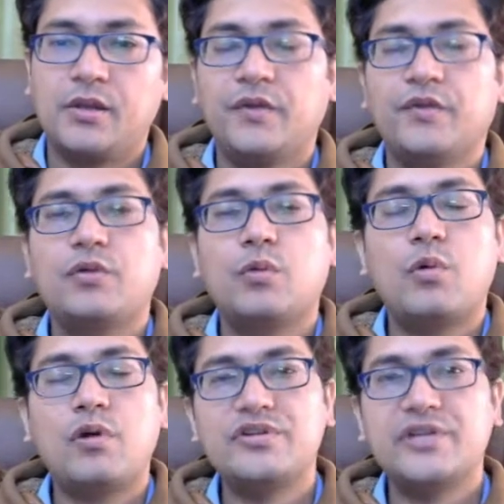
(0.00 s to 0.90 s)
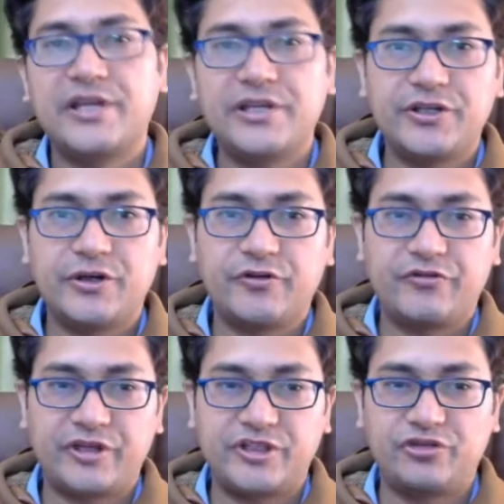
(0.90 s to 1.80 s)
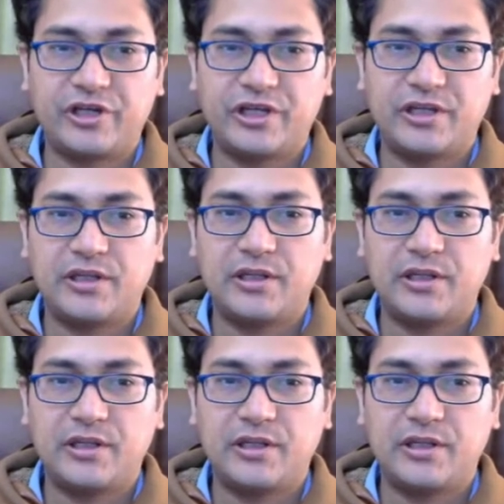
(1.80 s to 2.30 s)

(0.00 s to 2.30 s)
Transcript: So what's the idea of h5?